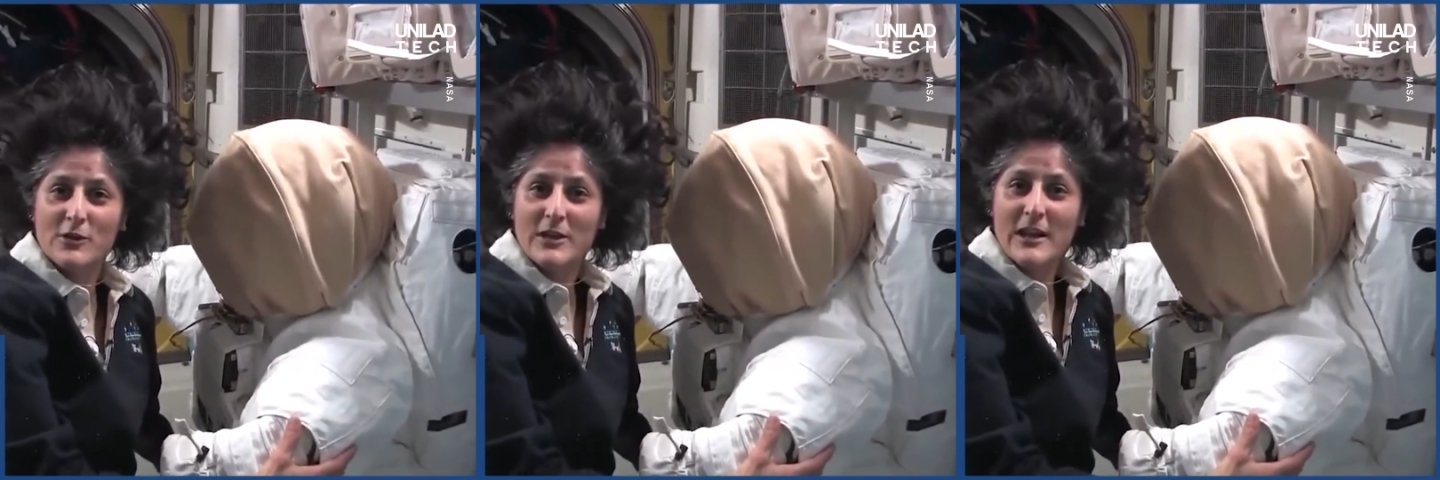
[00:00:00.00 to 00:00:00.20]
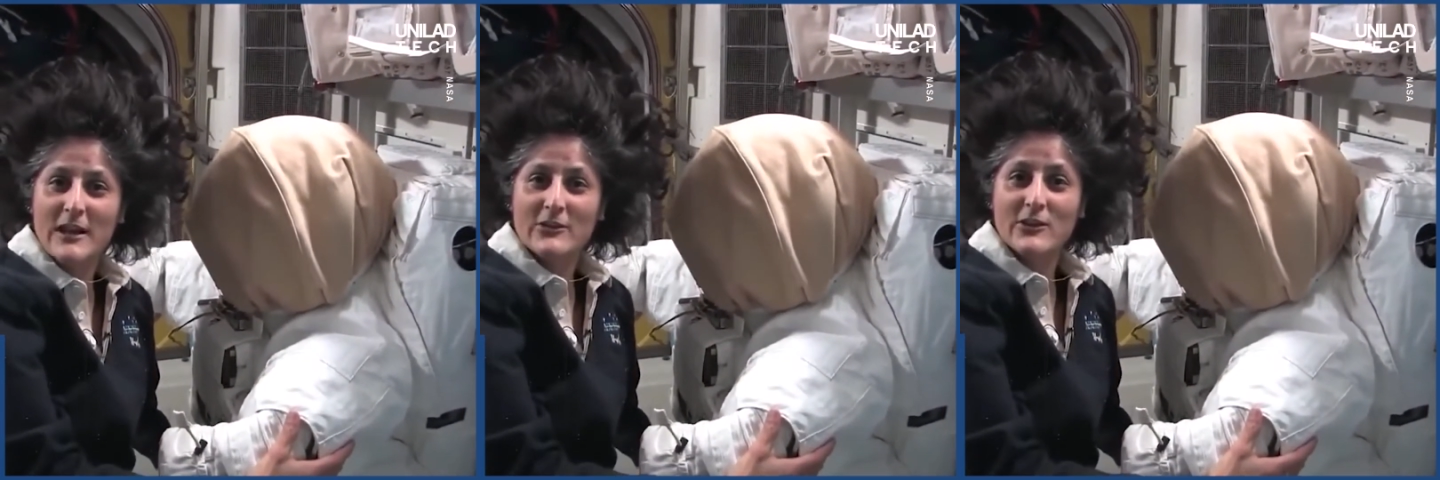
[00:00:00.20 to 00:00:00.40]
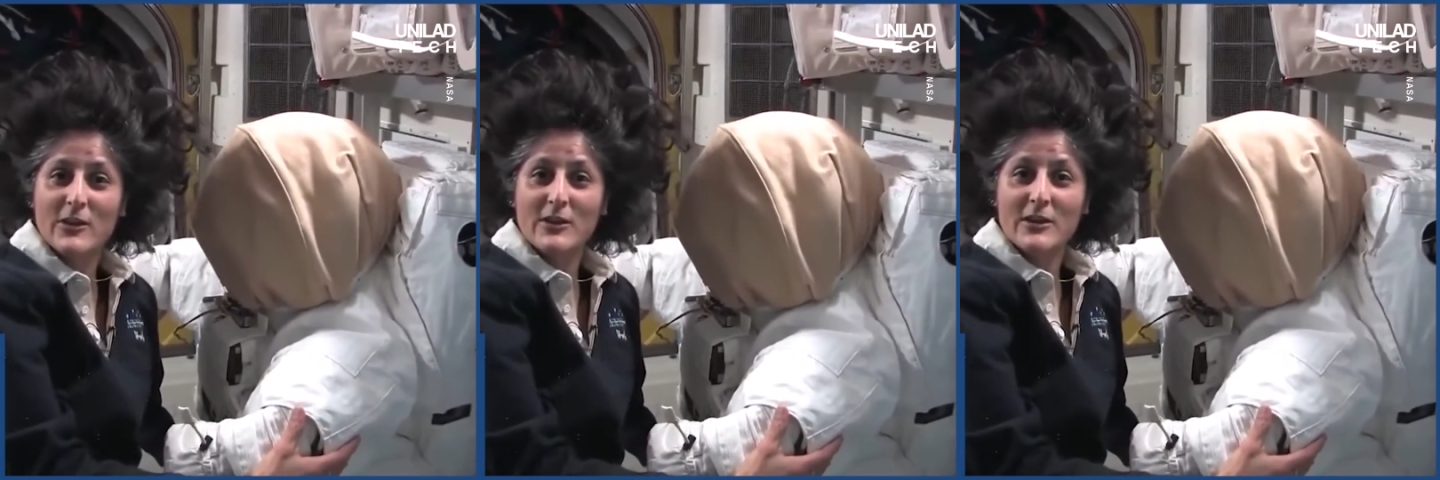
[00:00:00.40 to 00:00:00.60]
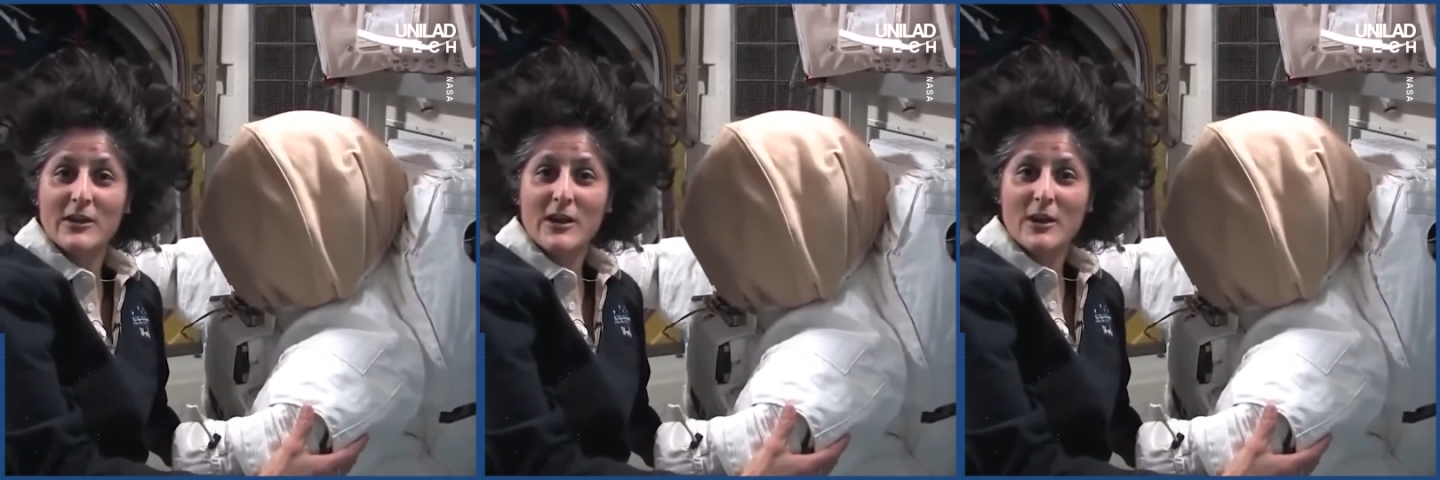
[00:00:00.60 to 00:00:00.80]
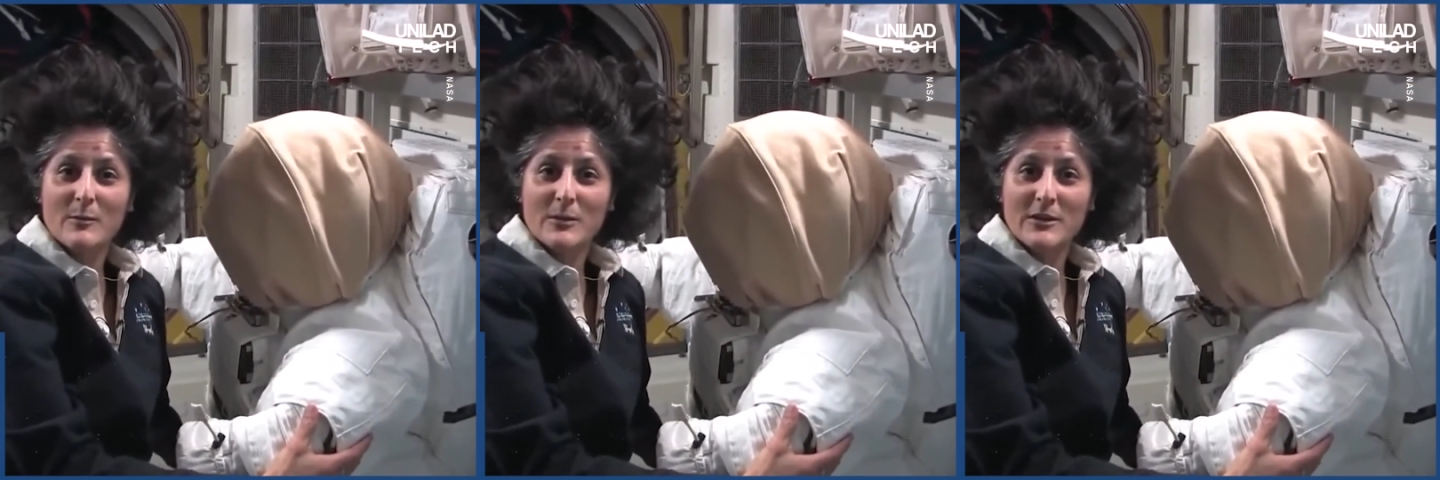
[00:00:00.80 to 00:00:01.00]
It has all the
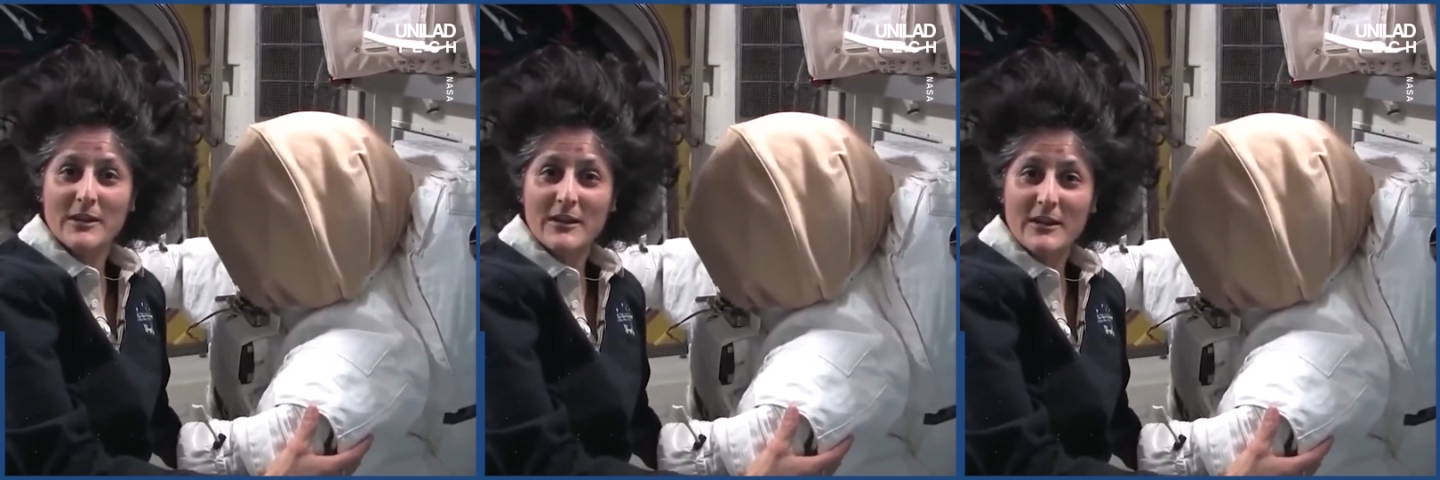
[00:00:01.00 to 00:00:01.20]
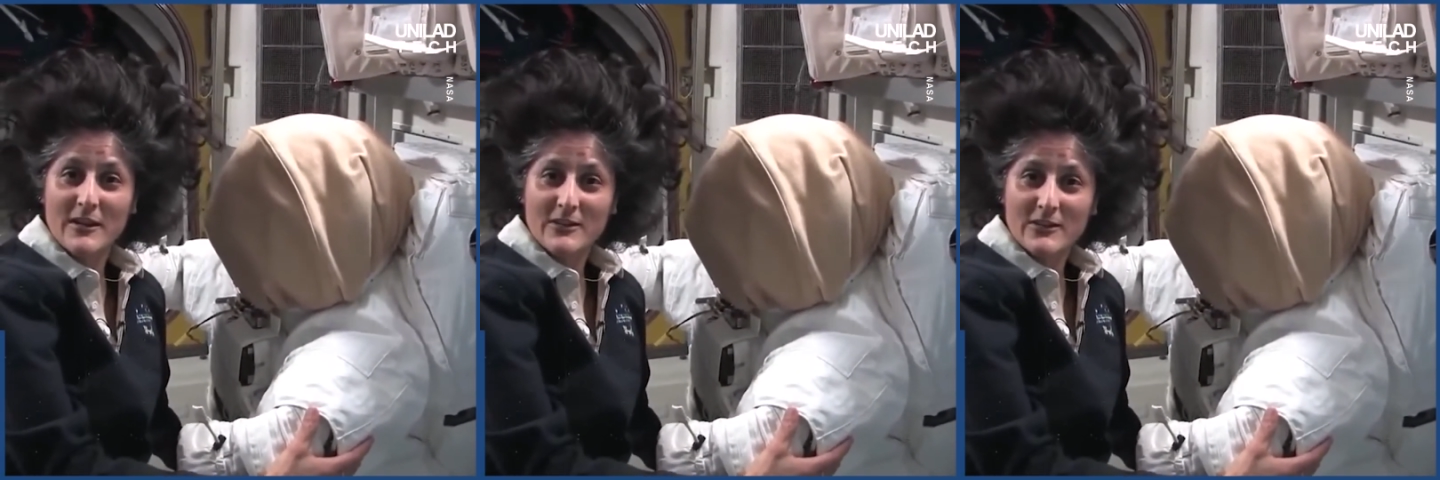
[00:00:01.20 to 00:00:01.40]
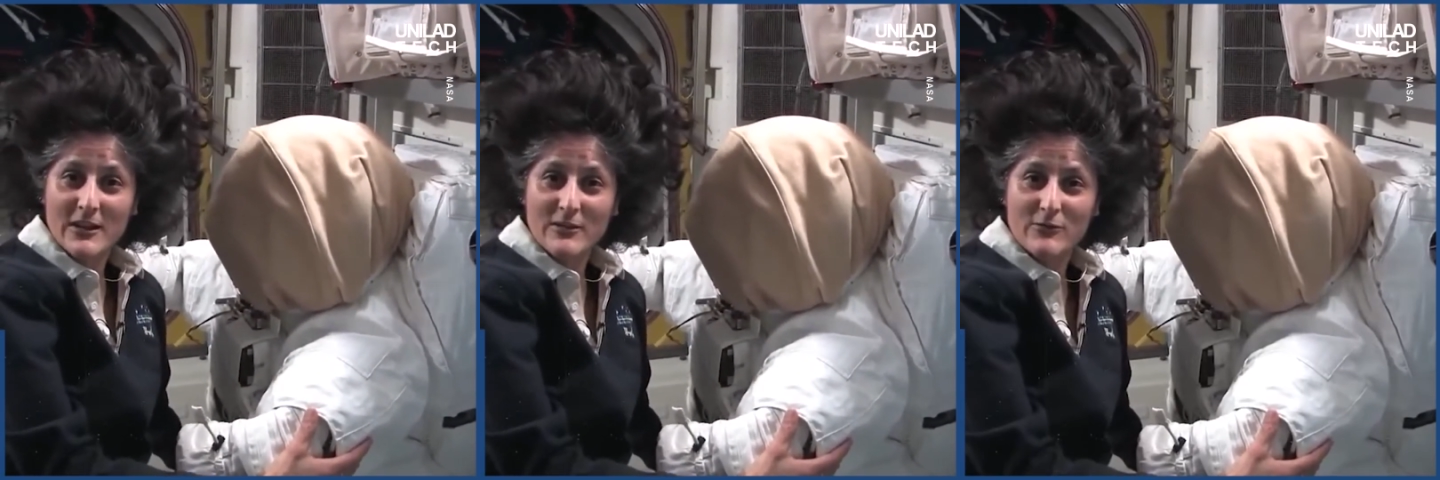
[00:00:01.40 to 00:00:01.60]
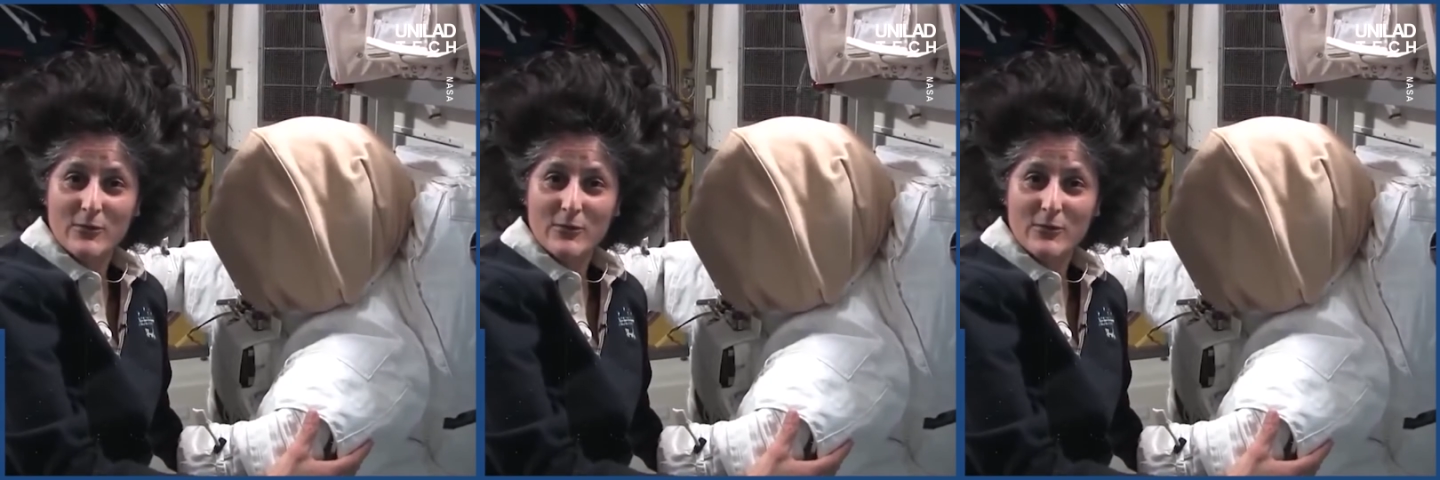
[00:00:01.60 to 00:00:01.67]
carbon dioxide